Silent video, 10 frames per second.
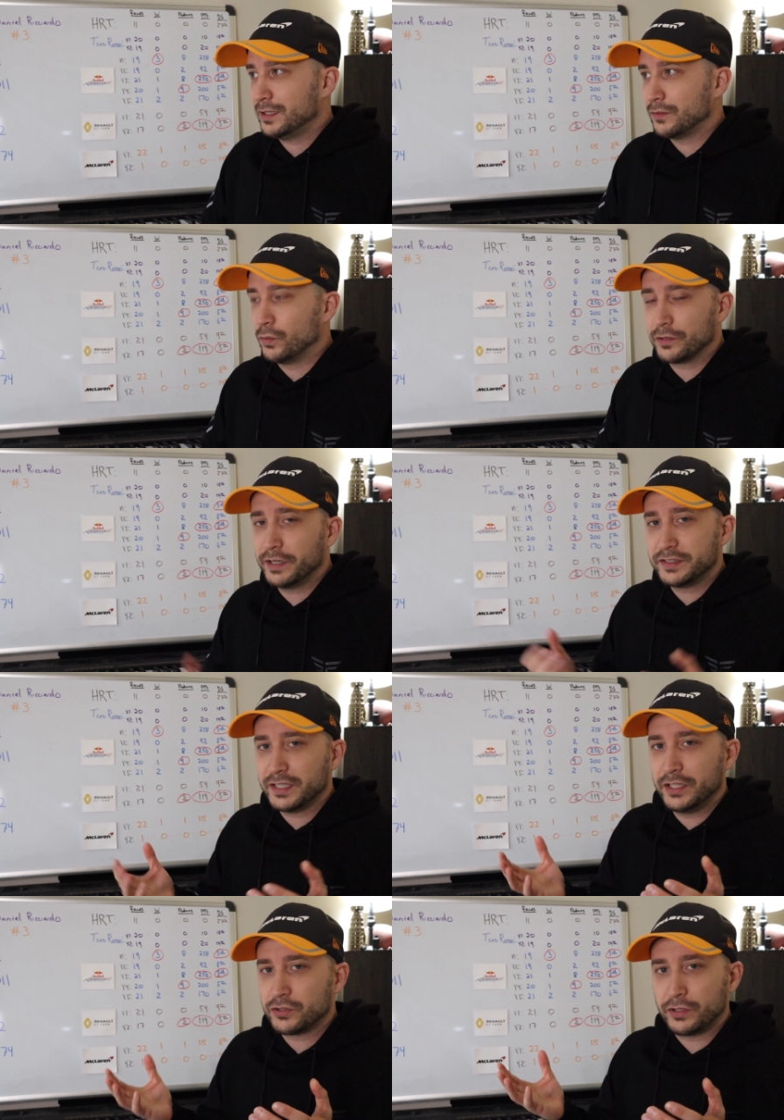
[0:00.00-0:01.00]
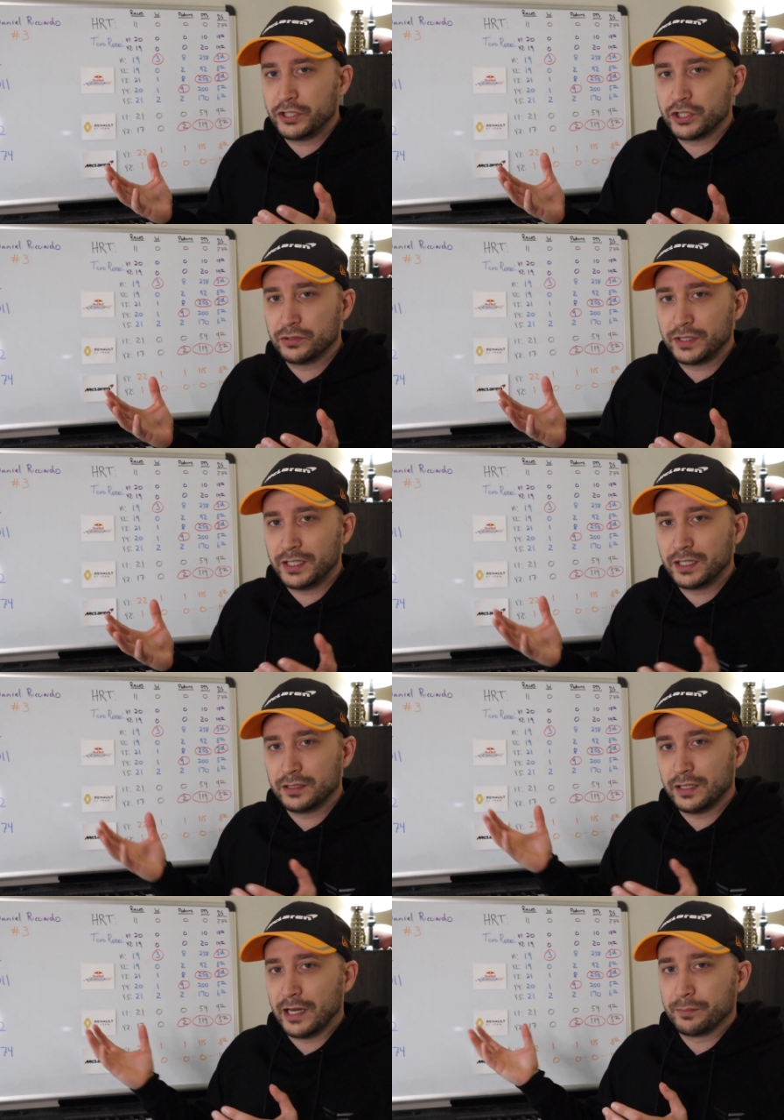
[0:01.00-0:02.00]
one race in, he's already shown that he
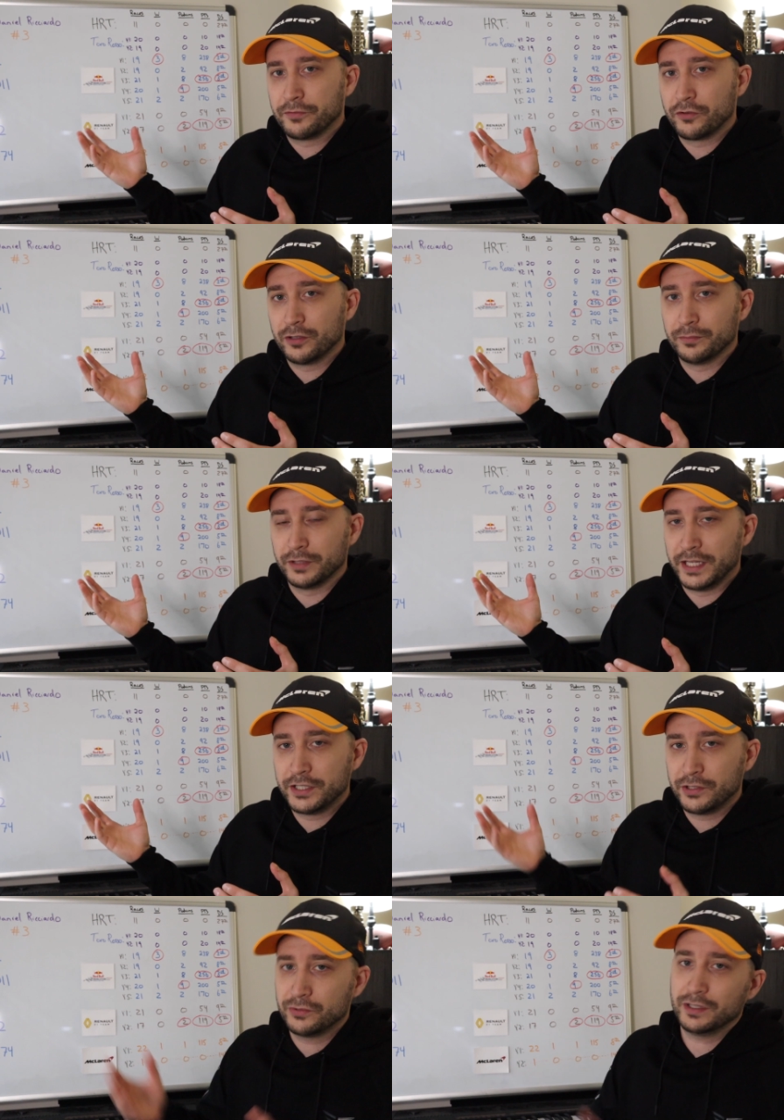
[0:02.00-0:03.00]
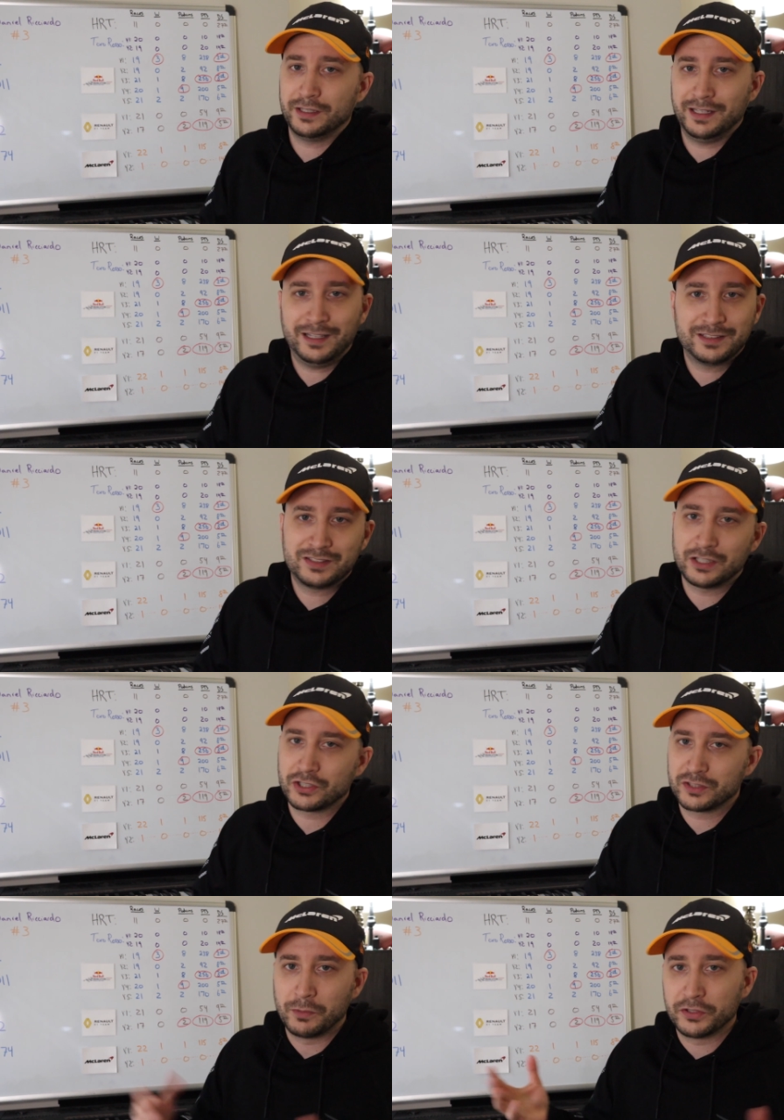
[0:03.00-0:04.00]
can outperform Lando. It's such
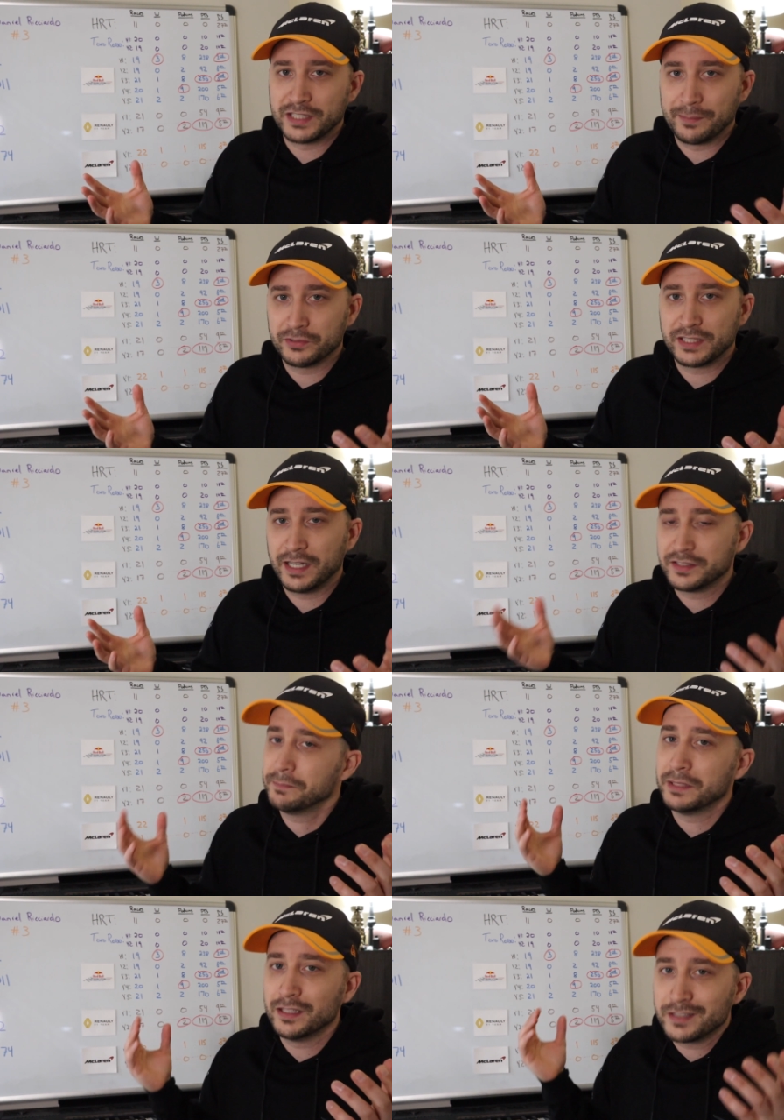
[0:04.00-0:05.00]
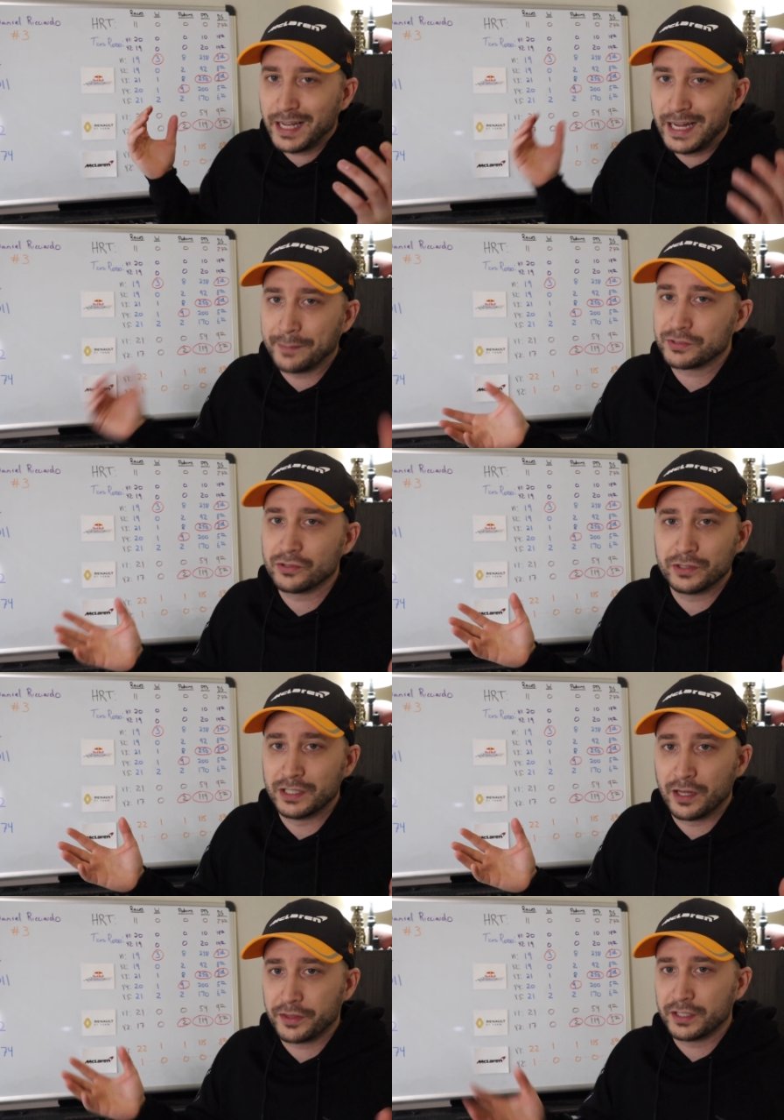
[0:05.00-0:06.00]
a small sample size, it means absolutely
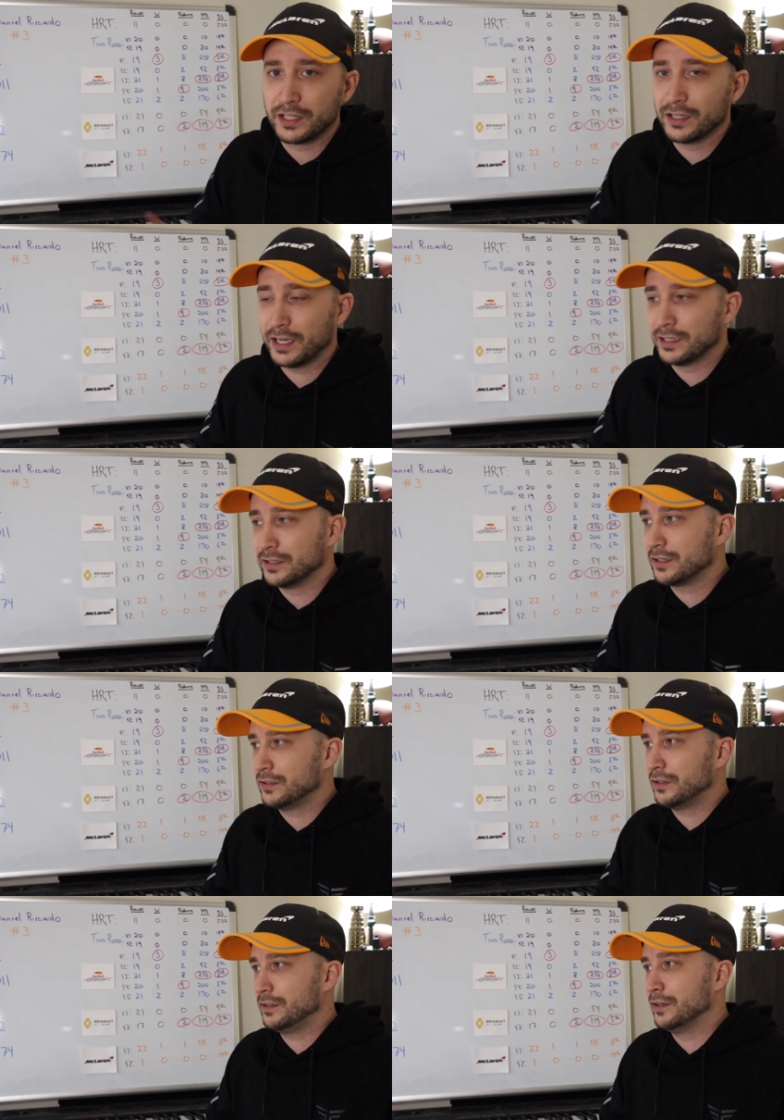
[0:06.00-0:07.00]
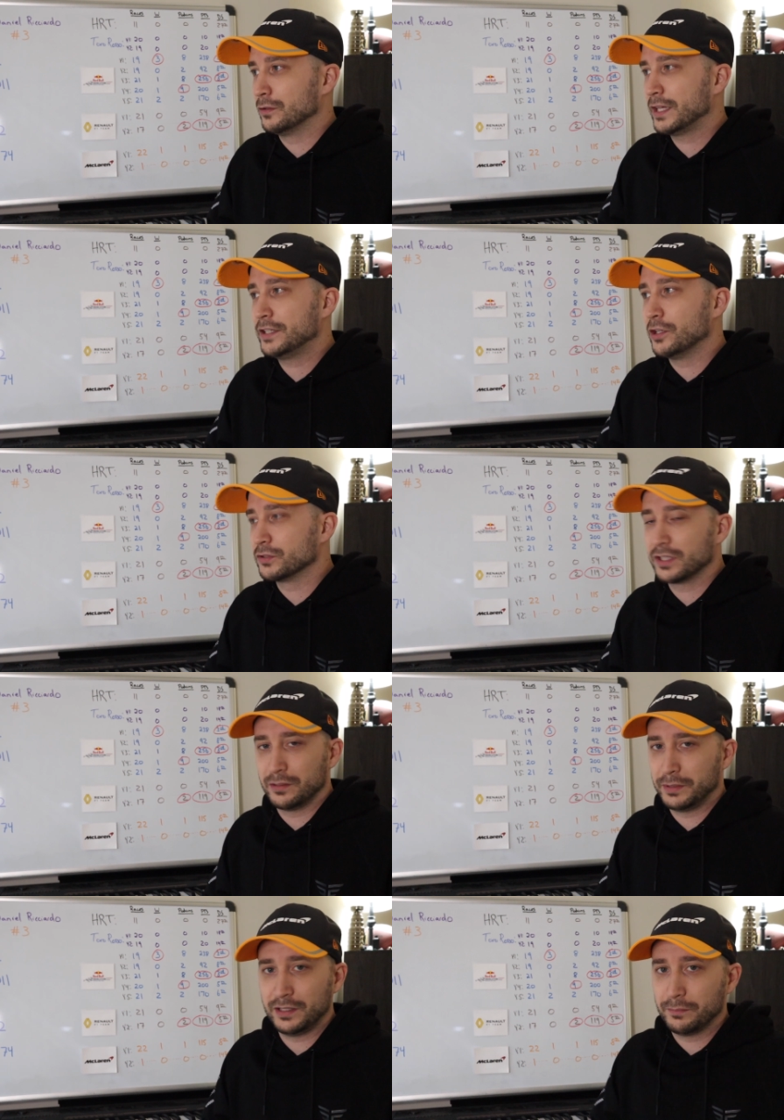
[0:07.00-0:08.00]
nothing. And, you know, Lando's going
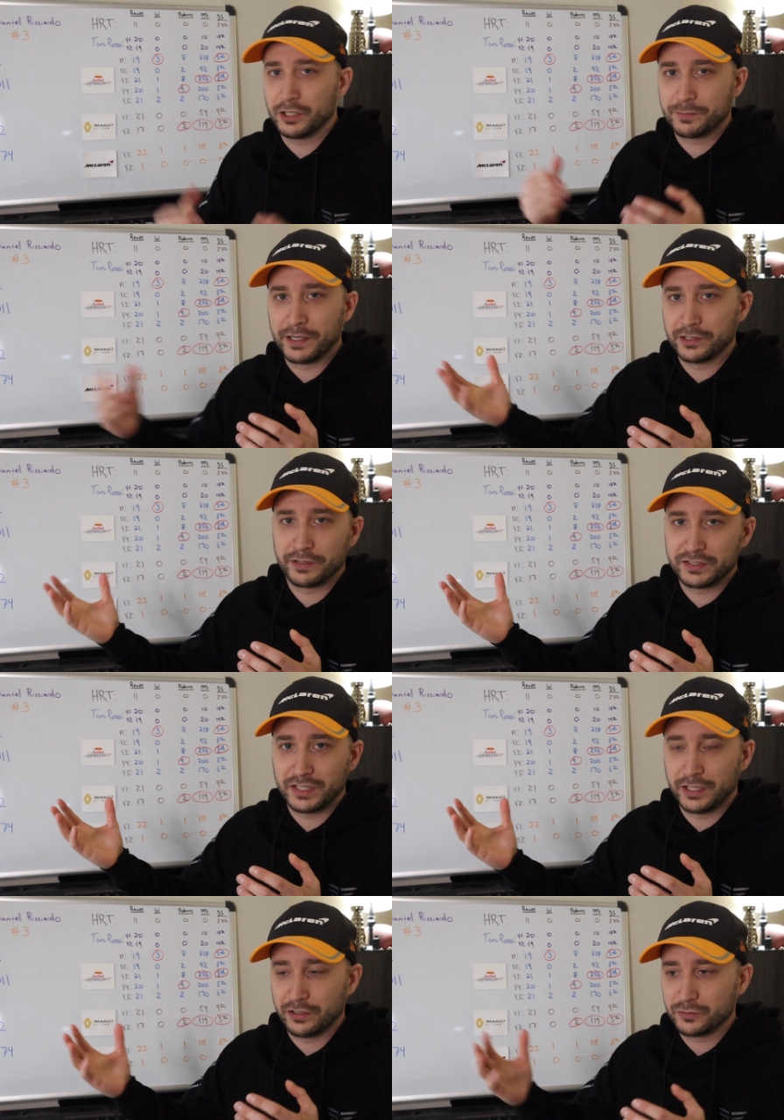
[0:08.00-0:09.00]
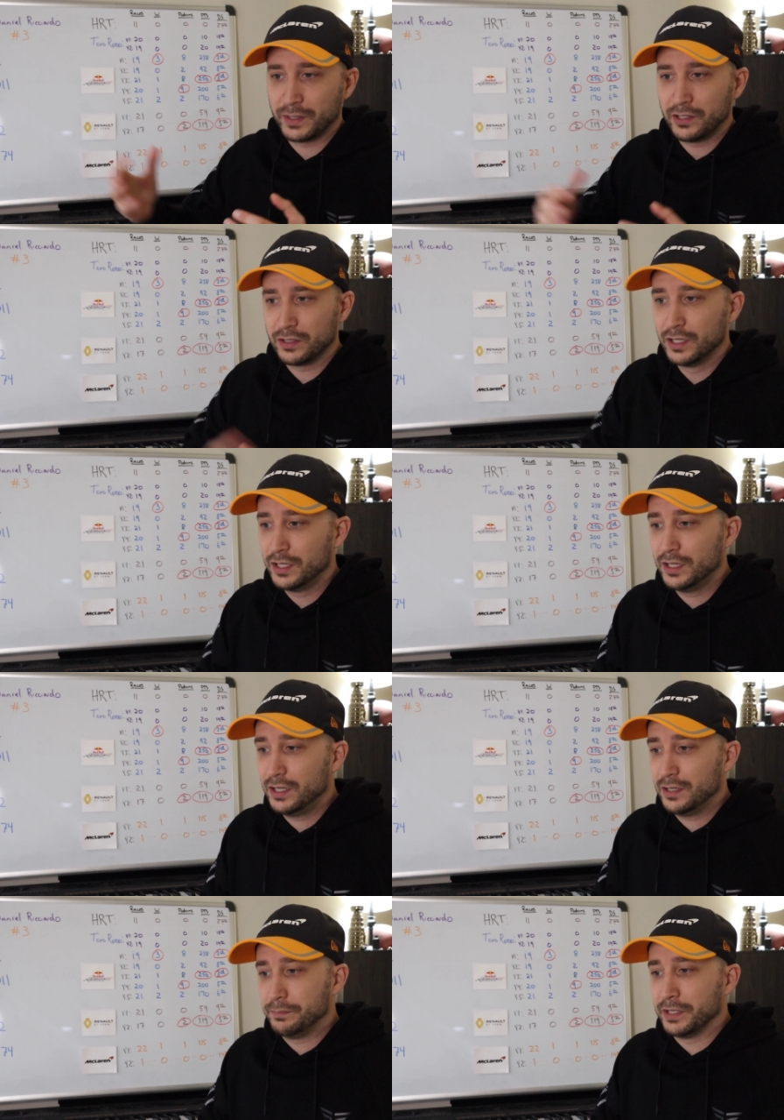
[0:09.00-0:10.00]
to be much better the rest of the year as well.
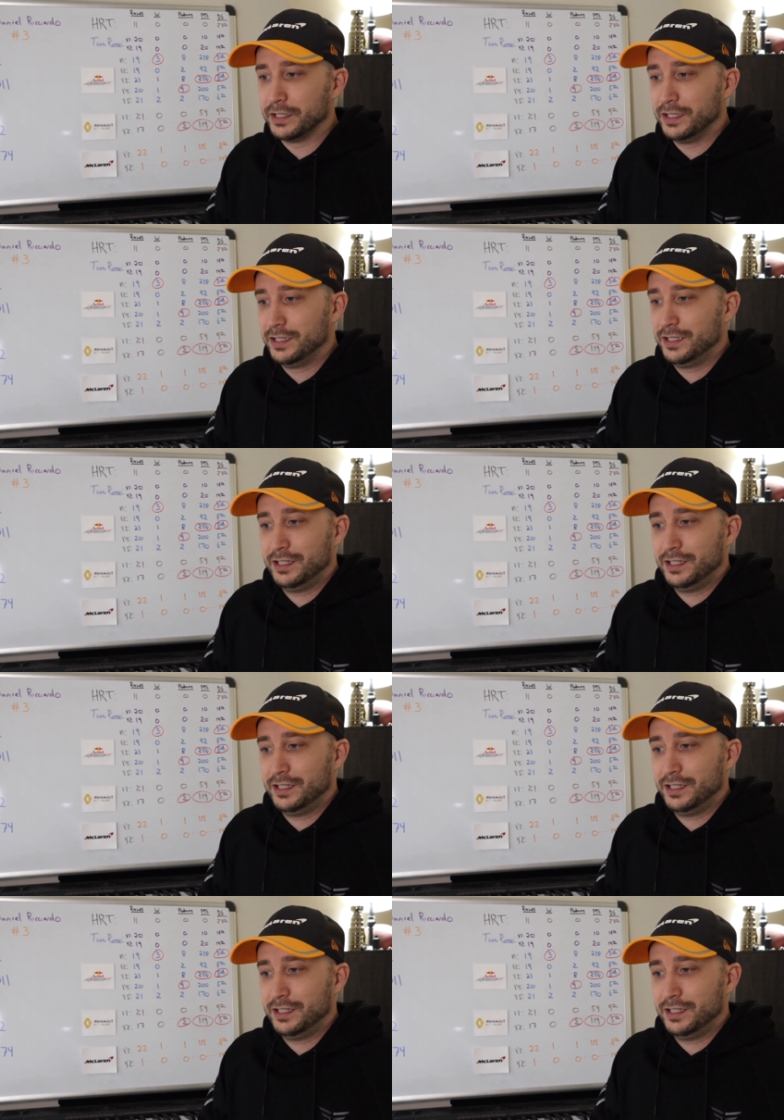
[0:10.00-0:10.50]
But